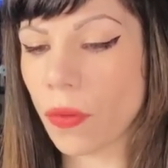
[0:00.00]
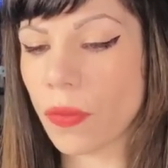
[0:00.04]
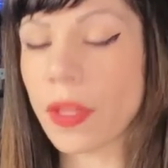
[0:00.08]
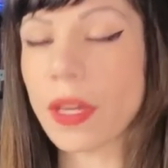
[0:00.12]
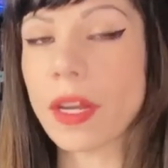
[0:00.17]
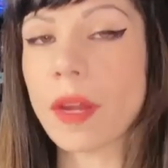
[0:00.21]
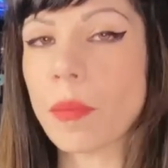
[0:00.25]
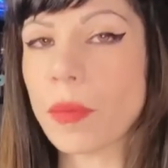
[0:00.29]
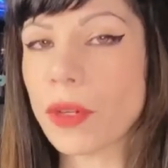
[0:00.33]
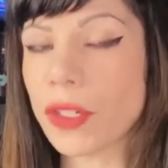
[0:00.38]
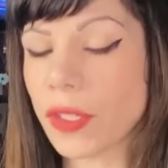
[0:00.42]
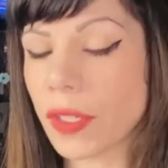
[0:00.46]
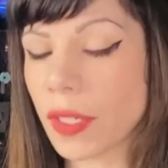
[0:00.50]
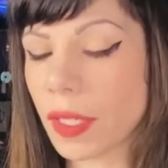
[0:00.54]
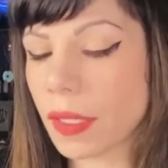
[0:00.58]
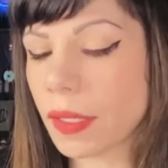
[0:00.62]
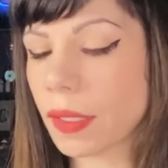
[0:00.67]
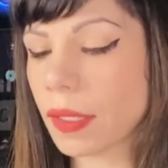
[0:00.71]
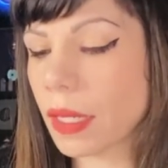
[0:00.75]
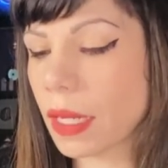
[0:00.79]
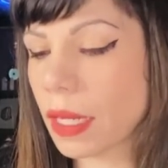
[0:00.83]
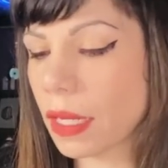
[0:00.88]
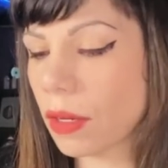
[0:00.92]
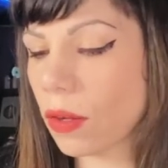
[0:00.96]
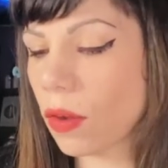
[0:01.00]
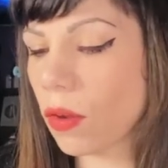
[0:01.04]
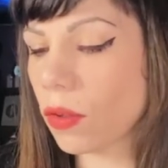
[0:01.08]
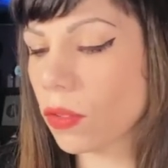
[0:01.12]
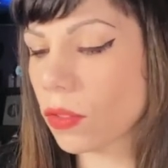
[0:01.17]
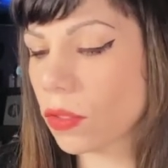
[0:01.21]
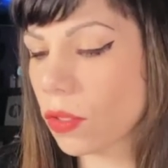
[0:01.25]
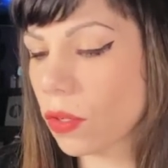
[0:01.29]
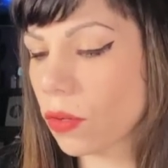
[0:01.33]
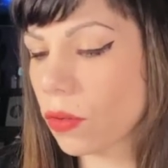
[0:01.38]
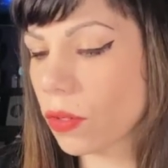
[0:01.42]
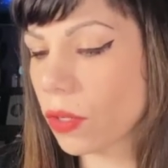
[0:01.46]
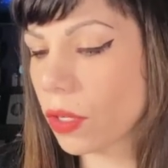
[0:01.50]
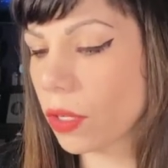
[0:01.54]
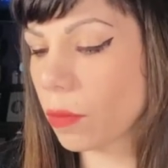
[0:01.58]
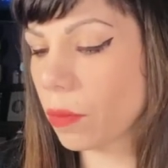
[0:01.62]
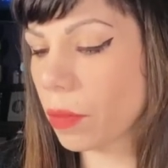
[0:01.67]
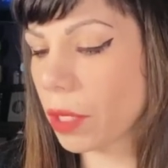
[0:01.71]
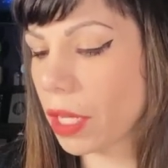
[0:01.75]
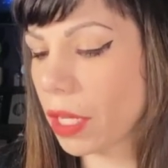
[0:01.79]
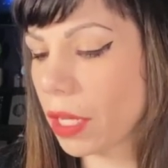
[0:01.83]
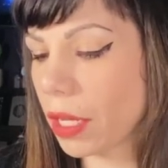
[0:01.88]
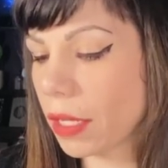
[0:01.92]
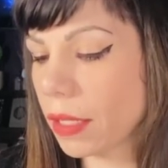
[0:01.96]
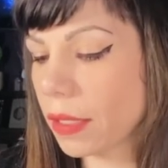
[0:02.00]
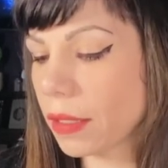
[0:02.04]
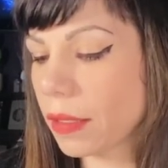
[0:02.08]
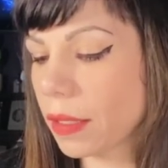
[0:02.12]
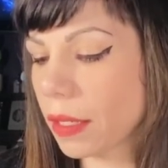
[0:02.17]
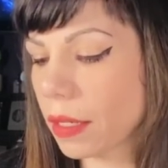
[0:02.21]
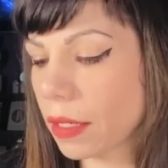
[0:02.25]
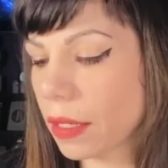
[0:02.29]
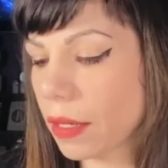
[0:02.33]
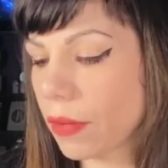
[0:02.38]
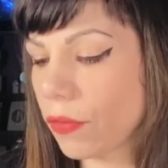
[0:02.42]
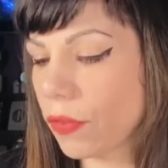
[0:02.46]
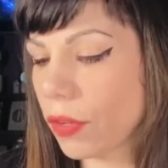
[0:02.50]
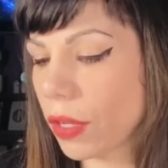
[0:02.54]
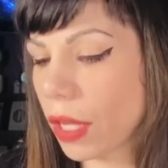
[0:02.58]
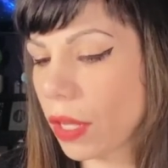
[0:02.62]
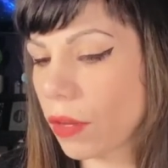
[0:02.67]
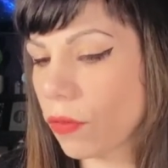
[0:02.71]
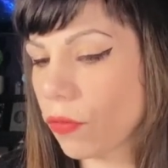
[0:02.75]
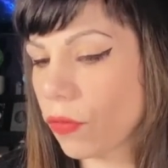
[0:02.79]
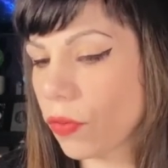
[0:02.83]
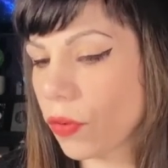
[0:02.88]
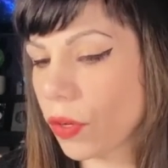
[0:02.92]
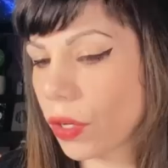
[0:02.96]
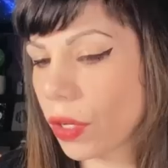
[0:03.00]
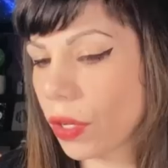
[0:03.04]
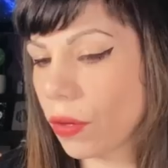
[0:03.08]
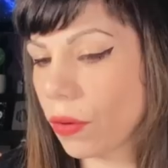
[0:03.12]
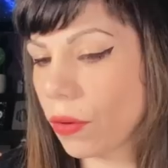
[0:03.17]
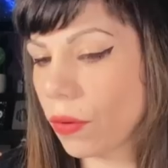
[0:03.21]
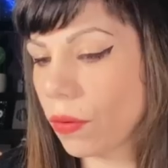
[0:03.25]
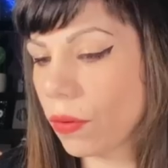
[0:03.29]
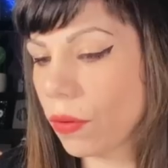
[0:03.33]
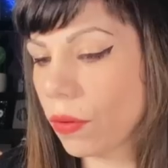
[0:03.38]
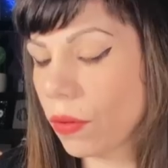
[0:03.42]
The number 16 also could be significant for you.